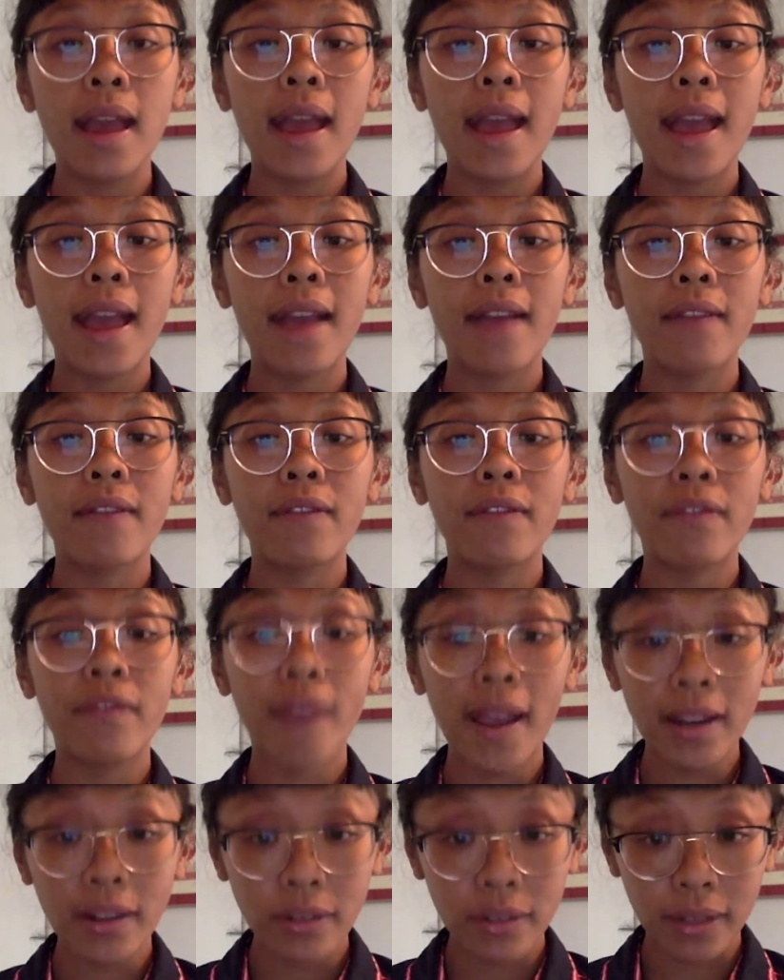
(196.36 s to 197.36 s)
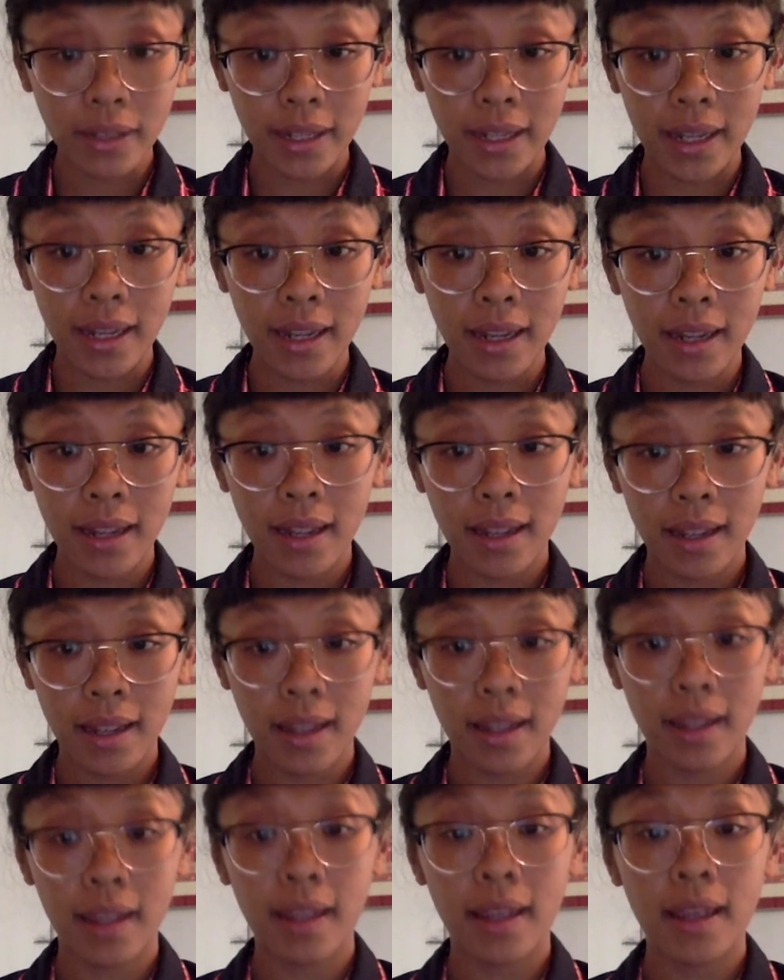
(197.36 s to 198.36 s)
And finally,
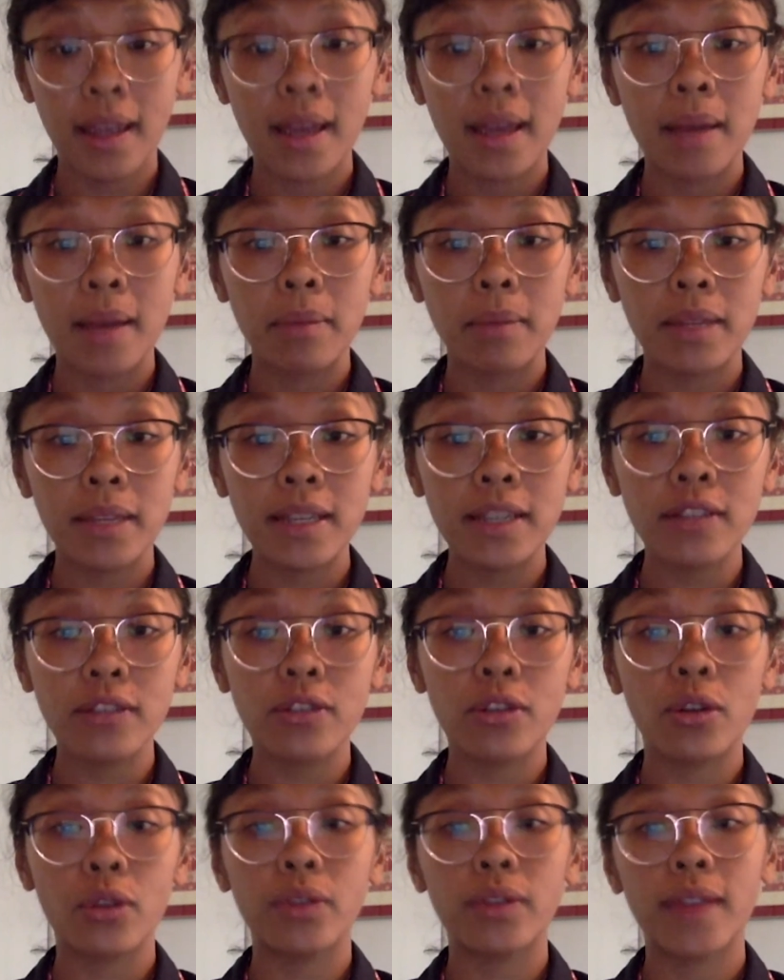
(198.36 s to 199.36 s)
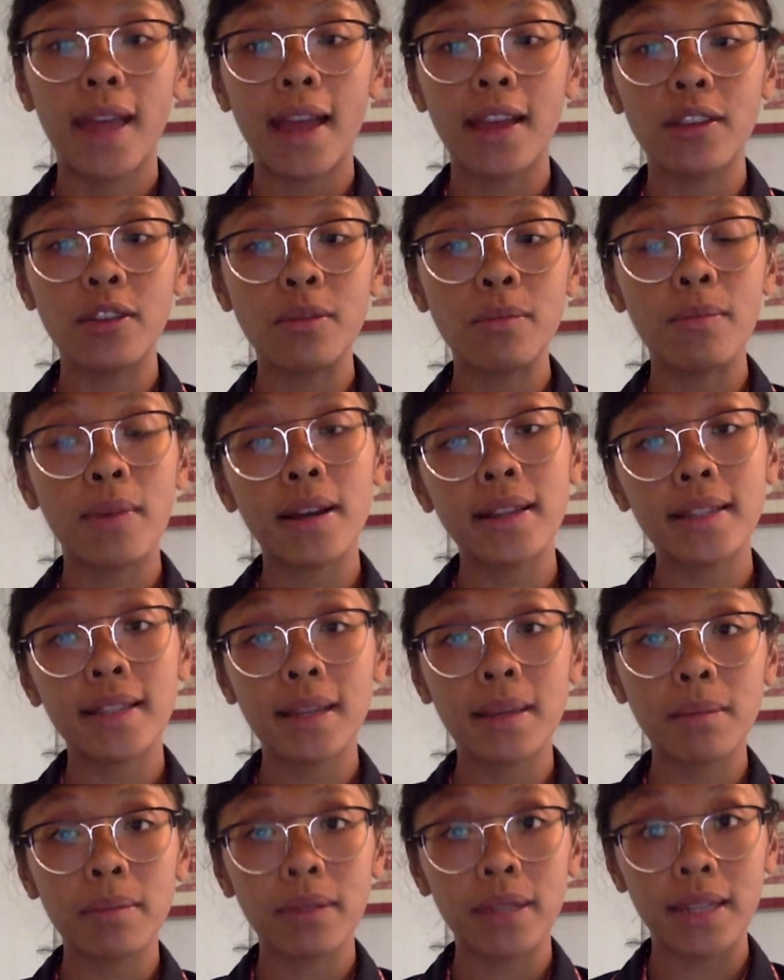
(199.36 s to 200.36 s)
please note that you must
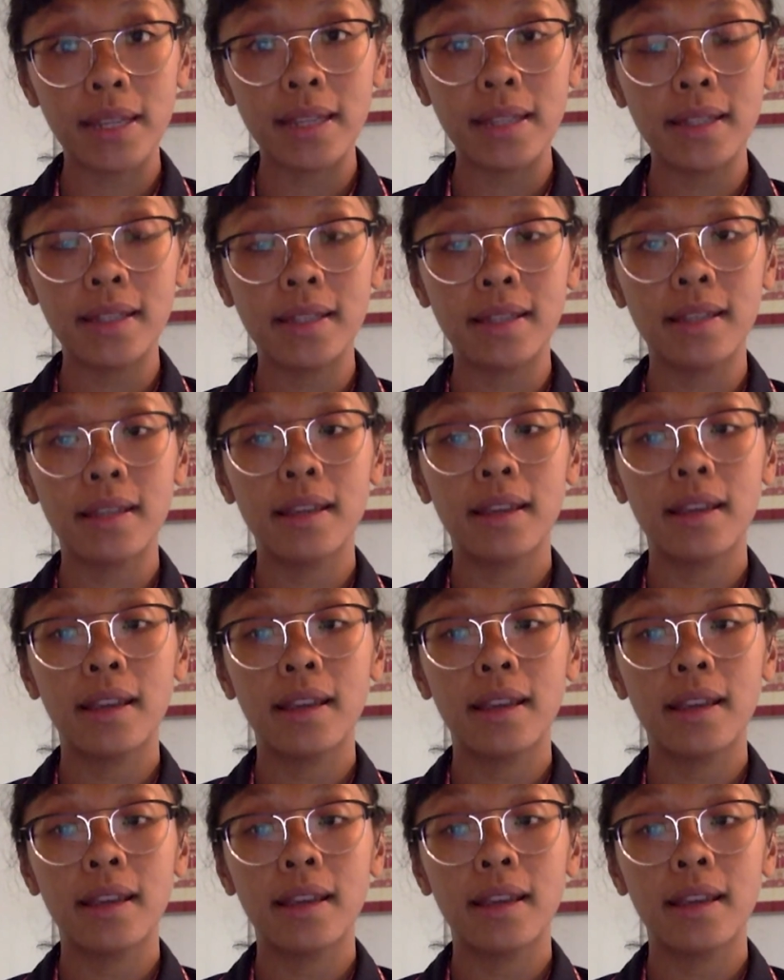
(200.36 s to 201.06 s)
complete